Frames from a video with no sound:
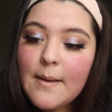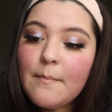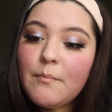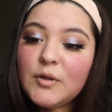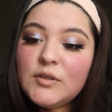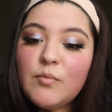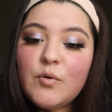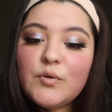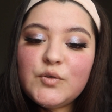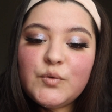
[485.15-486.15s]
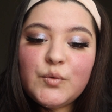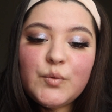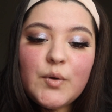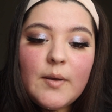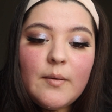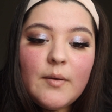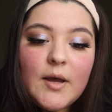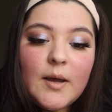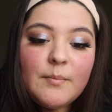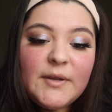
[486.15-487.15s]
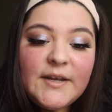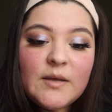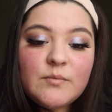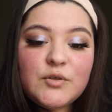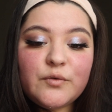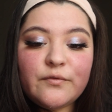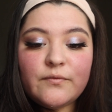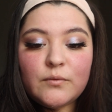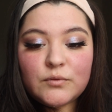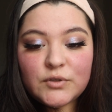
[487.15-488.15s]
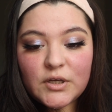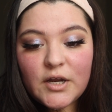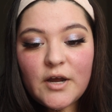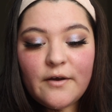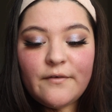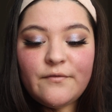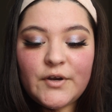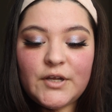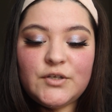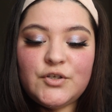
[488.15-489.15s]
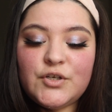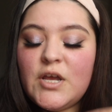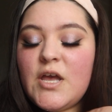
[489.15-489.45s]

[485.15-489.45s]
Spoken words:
buildable to medium to full coverage.